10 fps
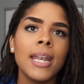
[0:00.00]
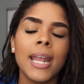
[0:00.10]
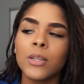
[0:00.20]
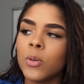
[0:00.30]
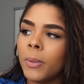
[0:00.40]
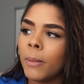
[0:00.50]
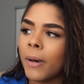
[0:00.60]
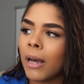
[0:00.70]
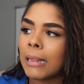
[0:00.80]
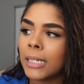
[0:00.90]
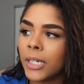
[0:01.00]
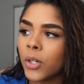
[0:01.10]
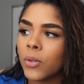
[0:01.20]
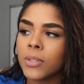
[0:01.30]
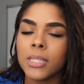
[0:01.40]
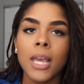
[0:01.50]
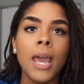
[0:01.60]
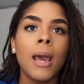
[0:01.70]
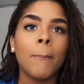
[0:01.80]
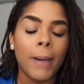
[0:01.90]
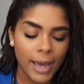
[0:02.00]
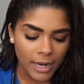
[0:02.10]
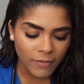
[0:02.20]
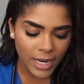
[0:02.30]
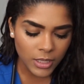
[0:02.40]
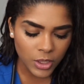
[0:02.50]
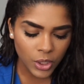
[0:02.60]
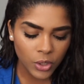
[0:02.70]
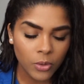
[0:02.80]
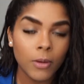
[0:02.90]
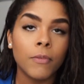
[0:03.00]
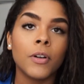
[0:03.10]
next will be about clinicals. My advice to you